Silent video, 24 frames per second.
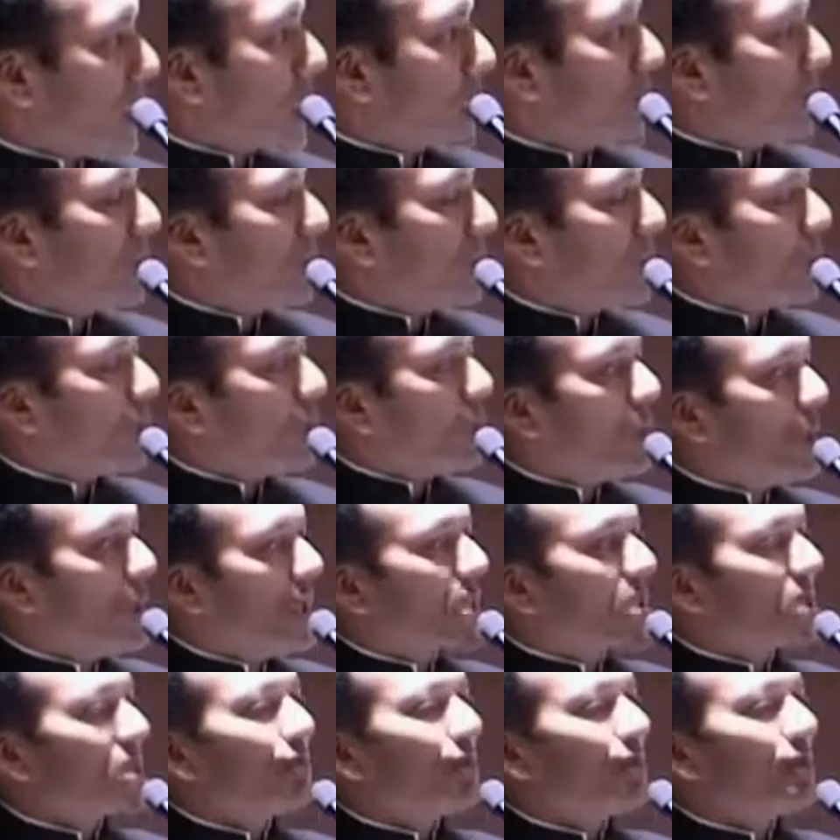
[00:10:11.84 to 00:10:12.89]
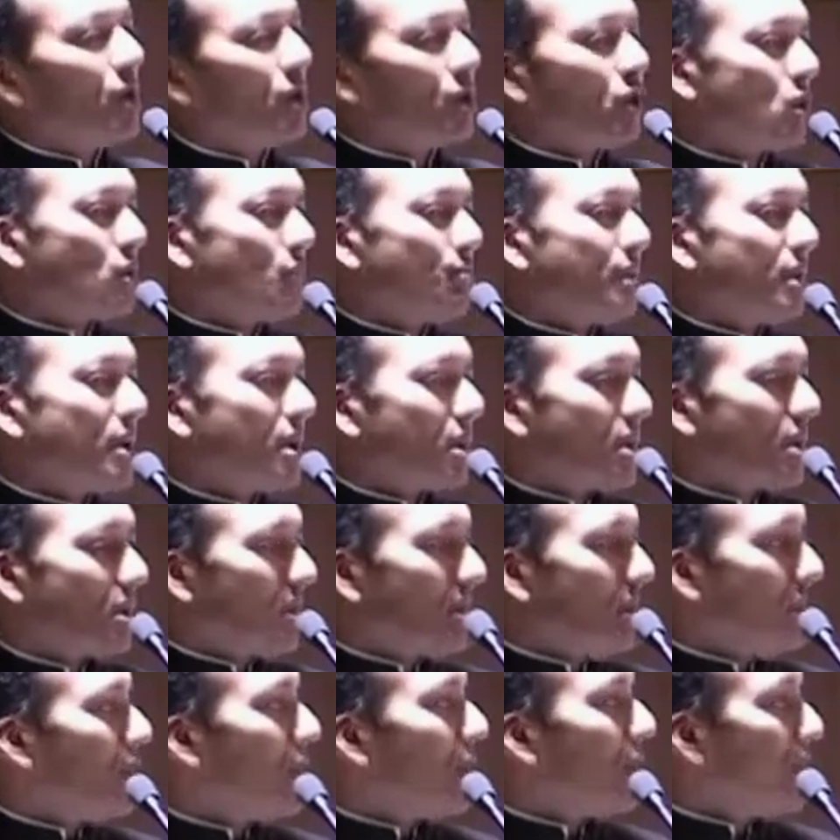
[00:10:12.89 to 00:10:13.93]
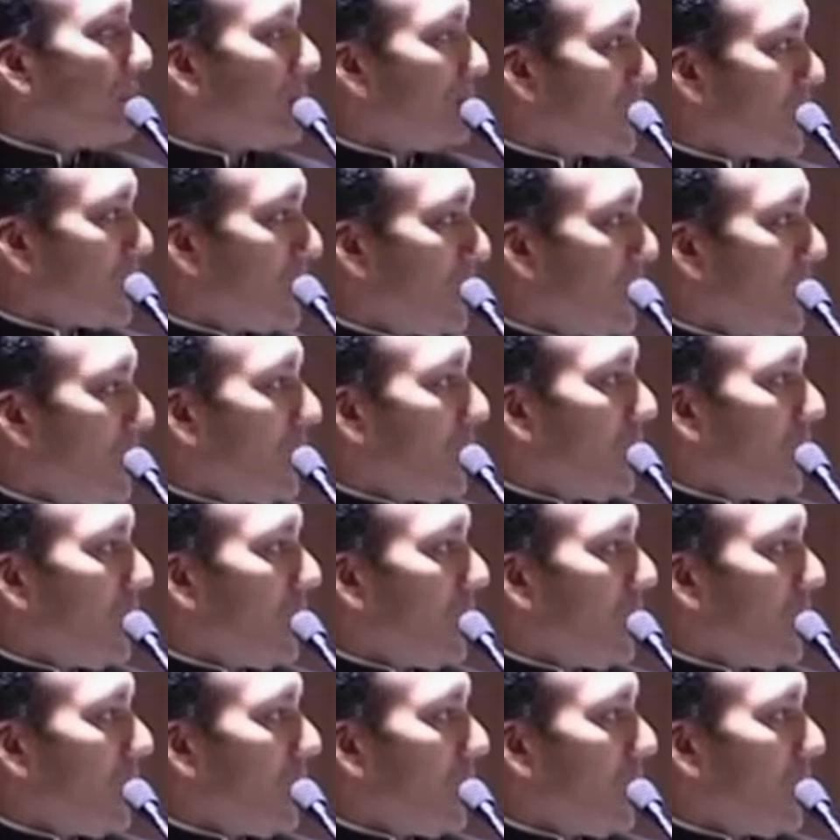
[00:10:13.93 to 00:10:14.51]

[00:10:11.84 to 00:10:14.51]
that we are doing, it's a philanthropic uh, effort